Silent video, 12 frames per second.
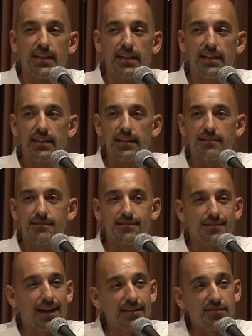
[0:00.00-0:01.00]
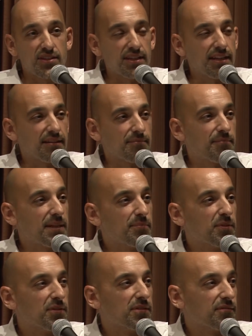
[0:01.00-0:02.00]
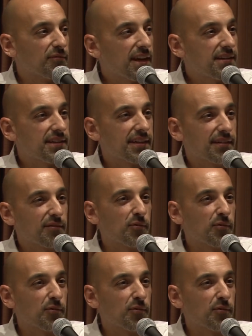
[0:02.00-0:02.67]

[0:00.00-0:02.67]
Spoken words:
And I've seen people renting